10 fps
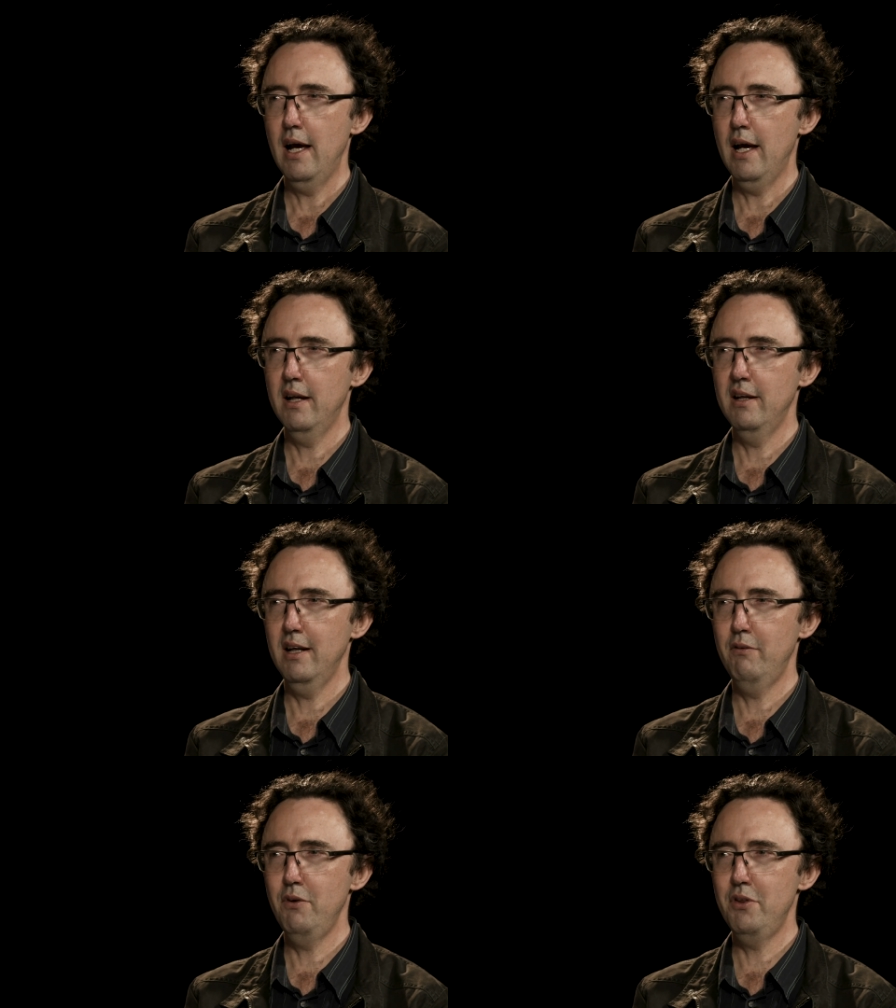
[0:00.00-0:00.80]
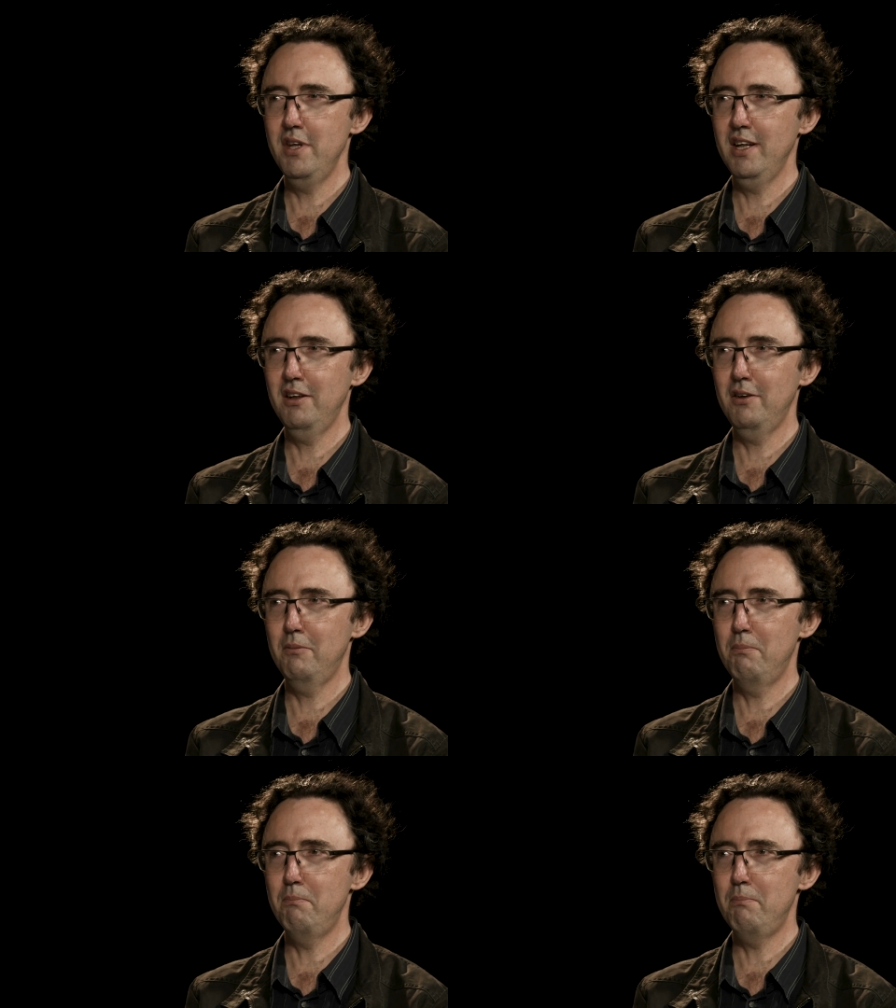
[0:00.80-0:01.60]
And if you think
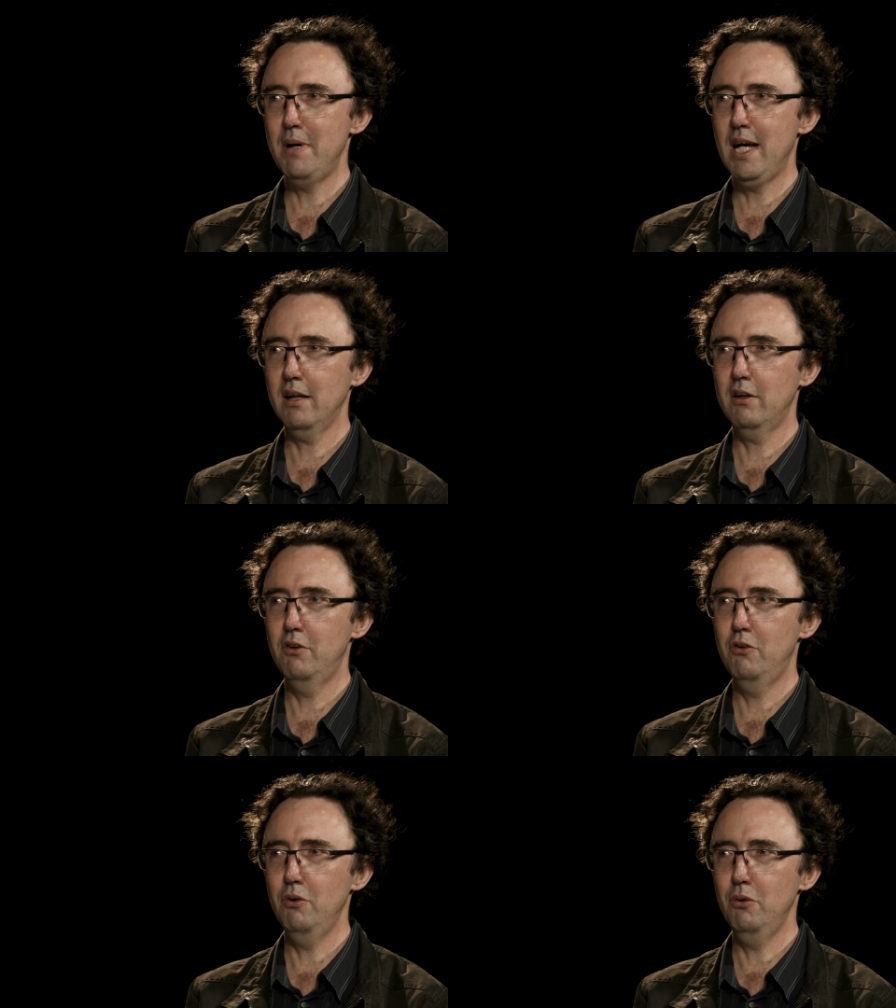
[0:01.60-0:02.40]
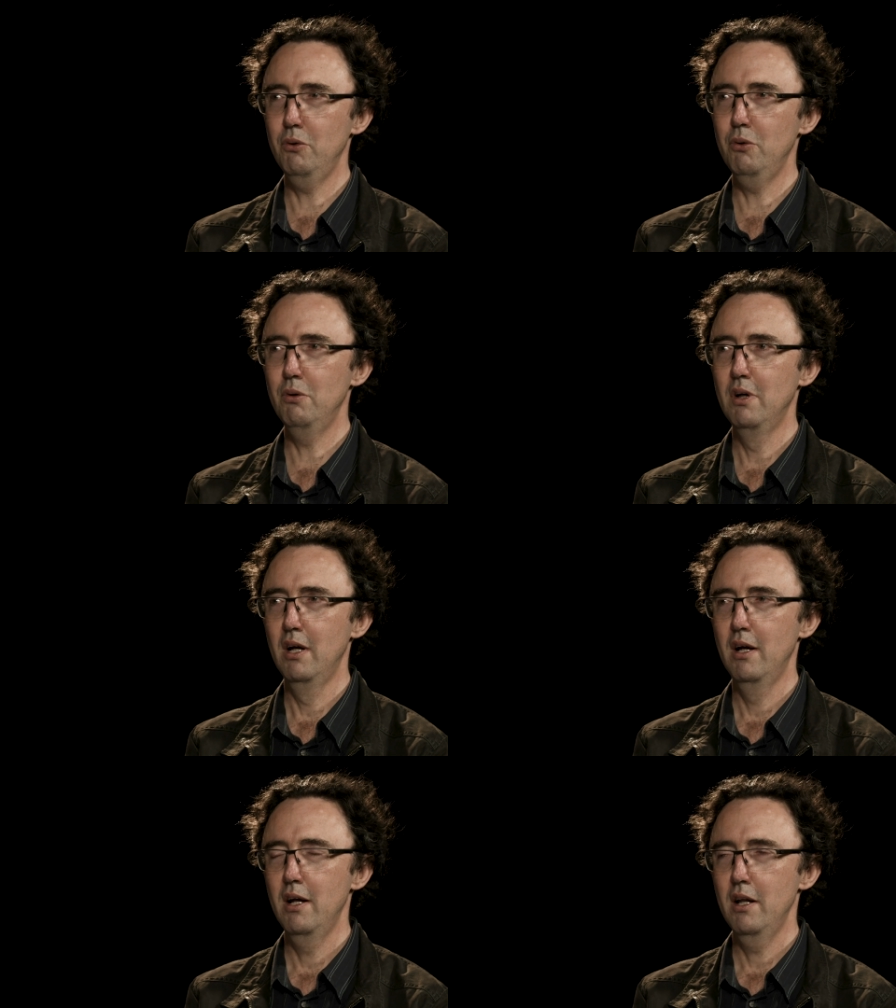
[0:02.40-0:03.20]
back to
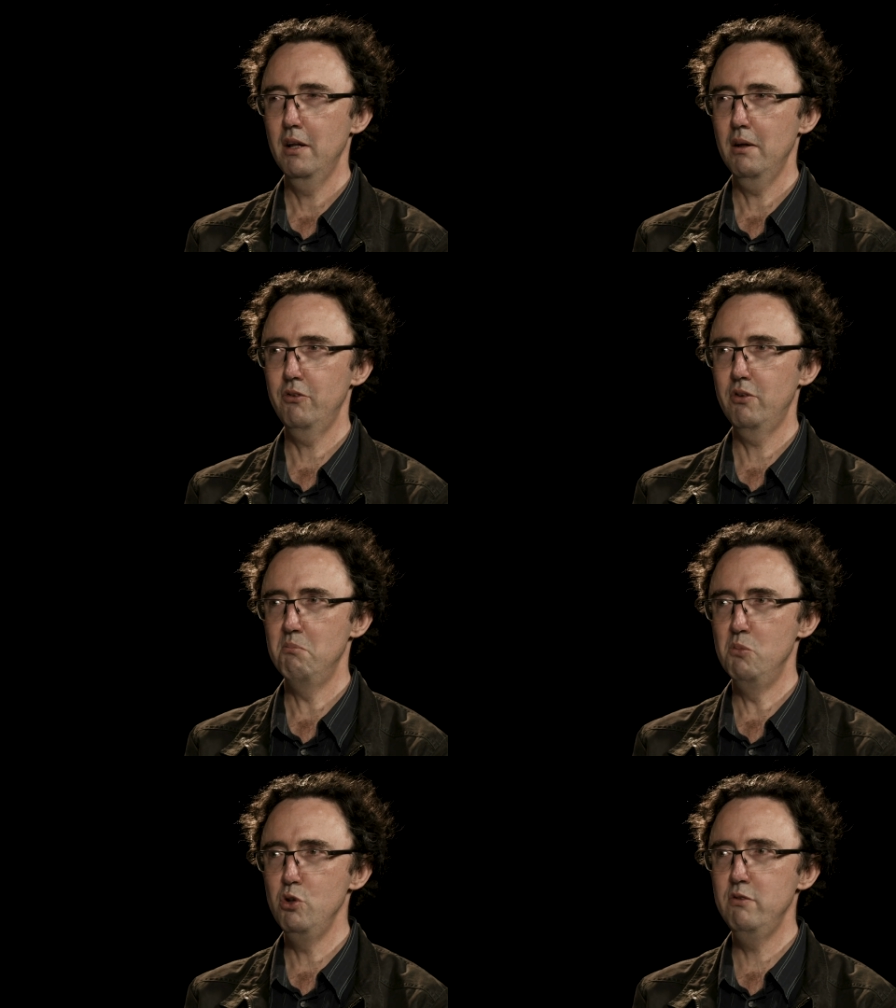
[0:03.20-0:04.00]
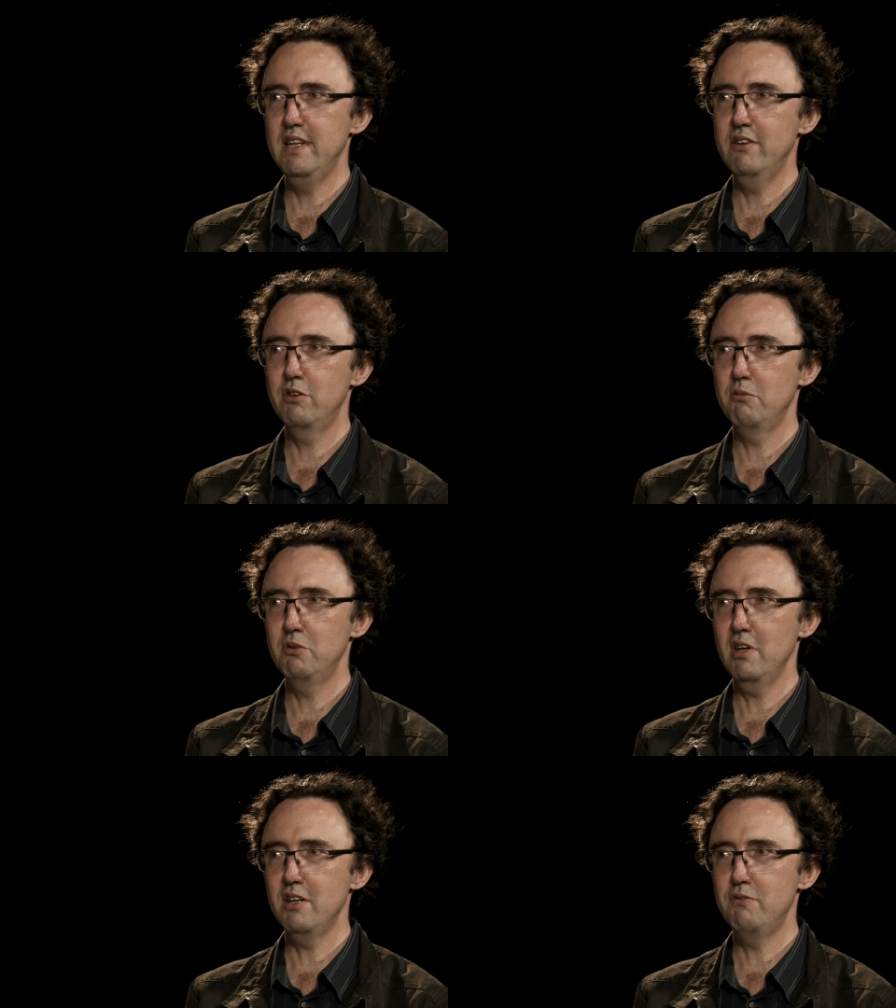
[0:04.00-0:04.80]
some movies, some
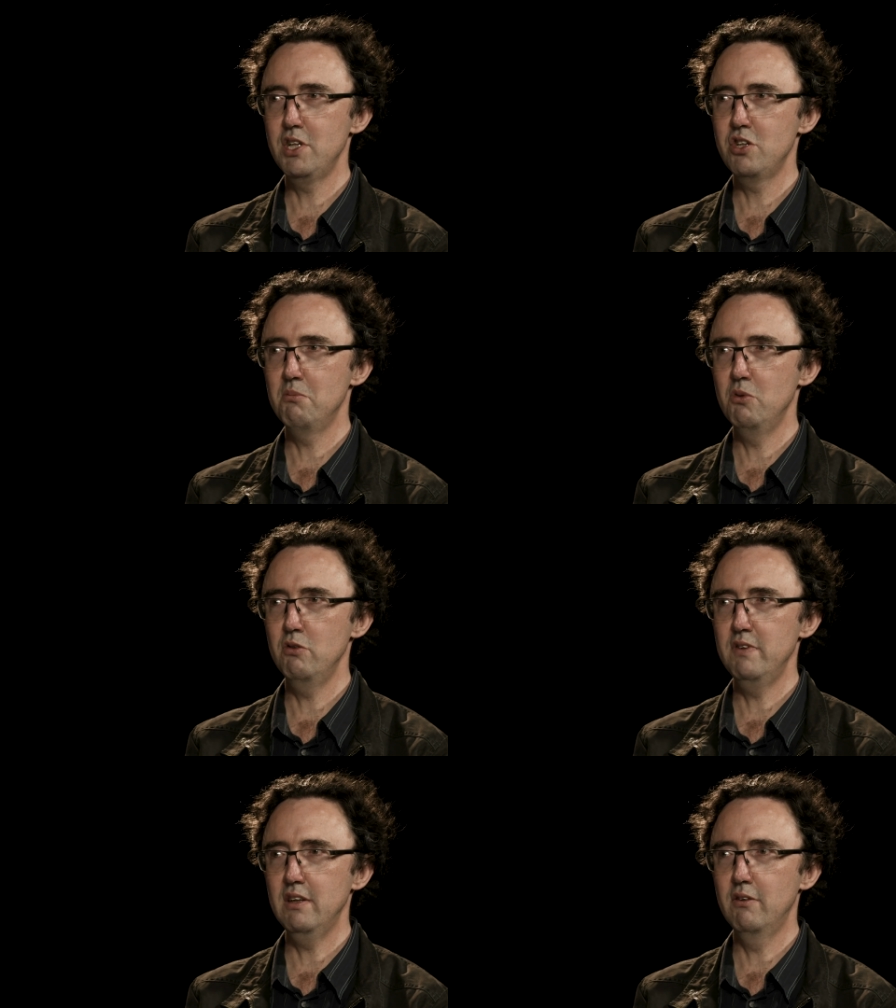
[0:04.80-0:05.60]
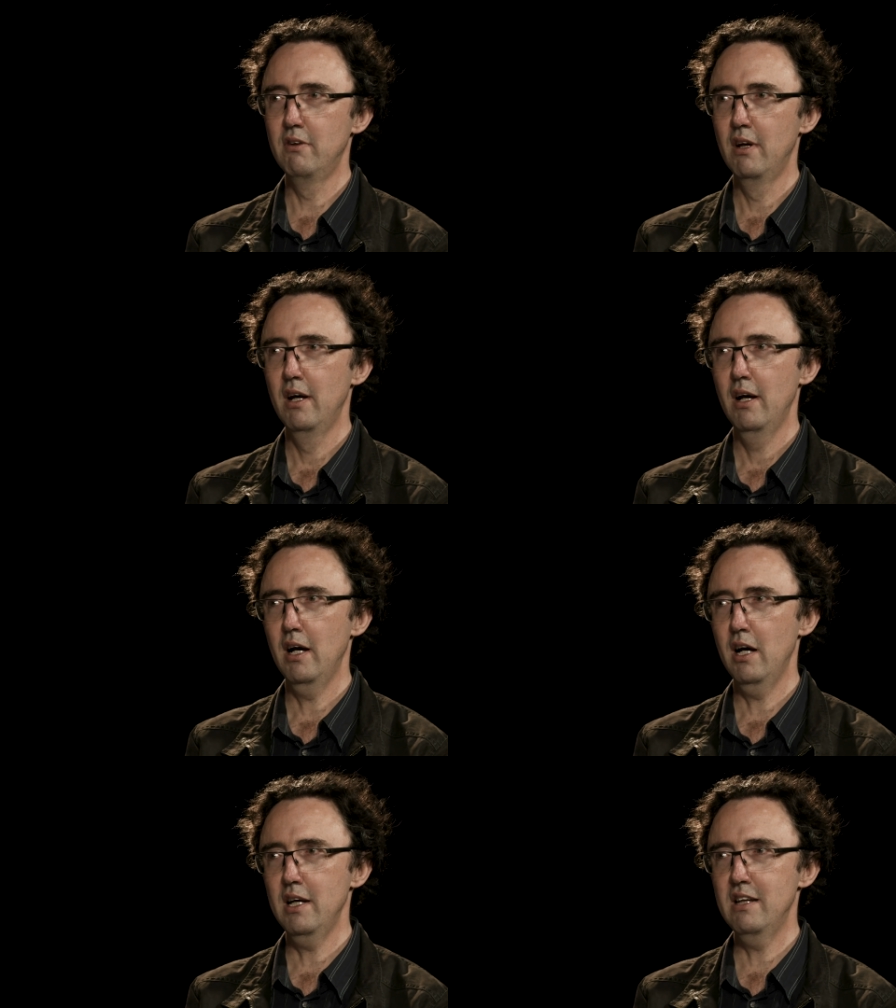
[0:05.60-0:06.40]
science fiction movies.
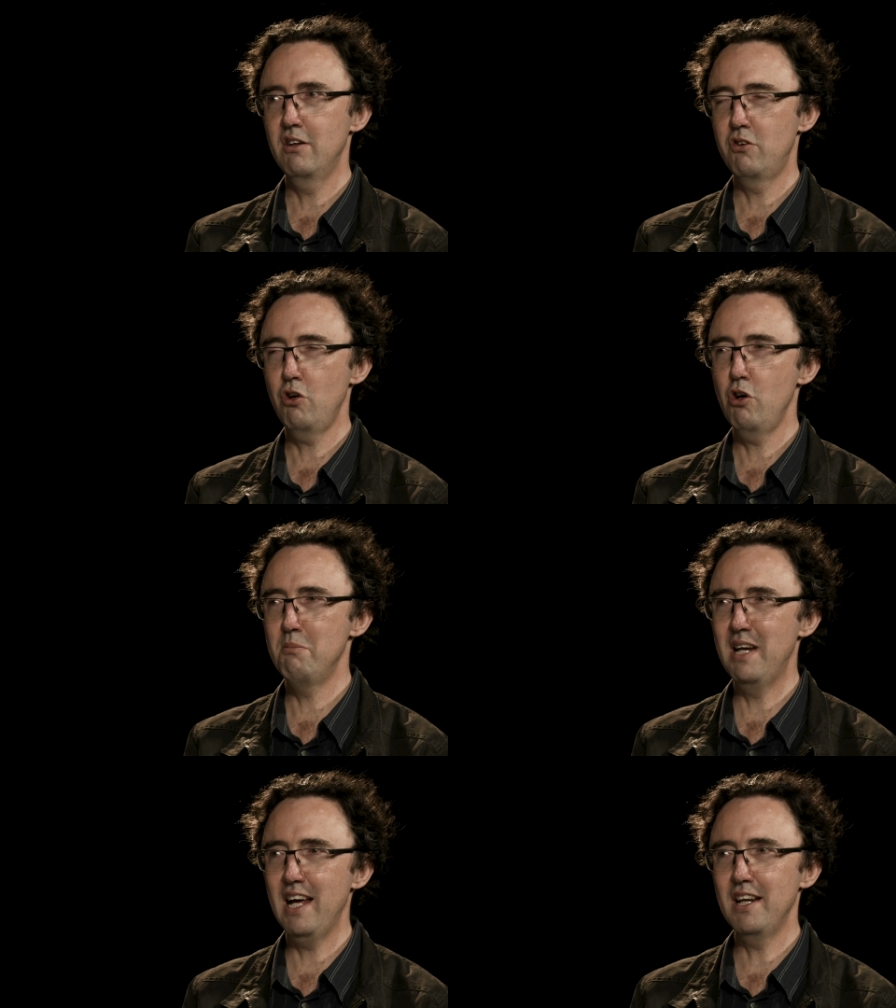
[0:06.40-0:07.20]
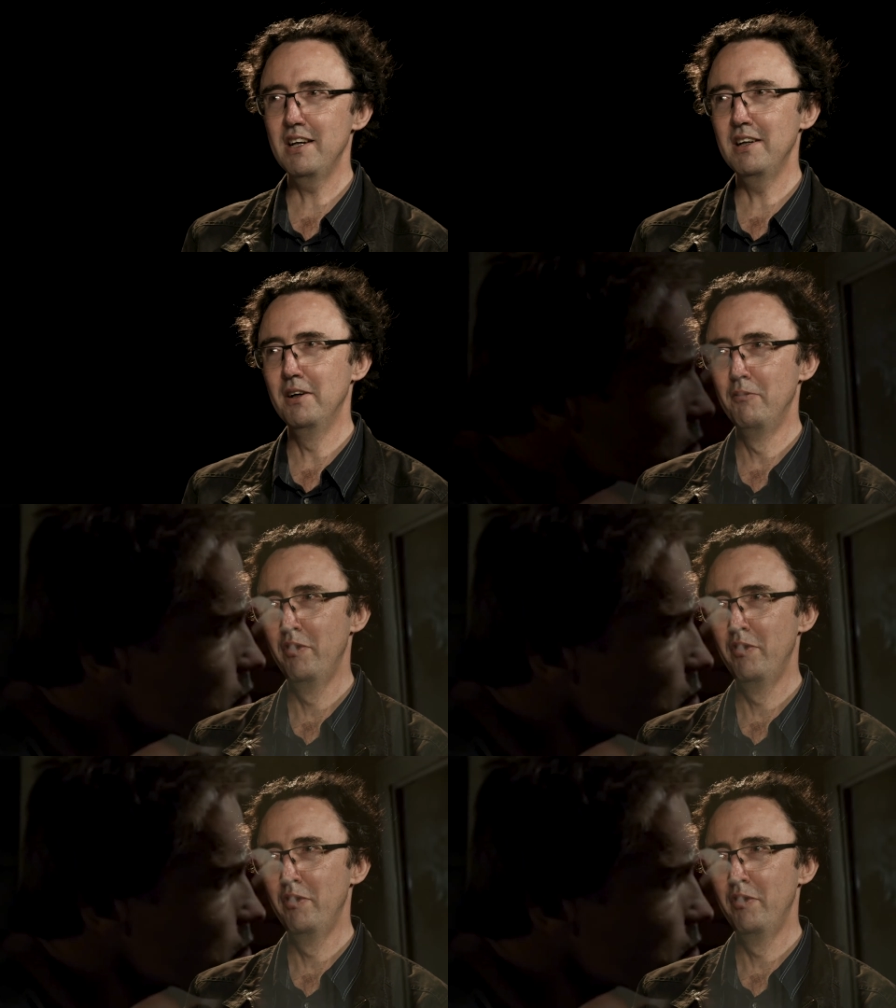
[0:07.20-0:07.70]
Uh, in The Terminator,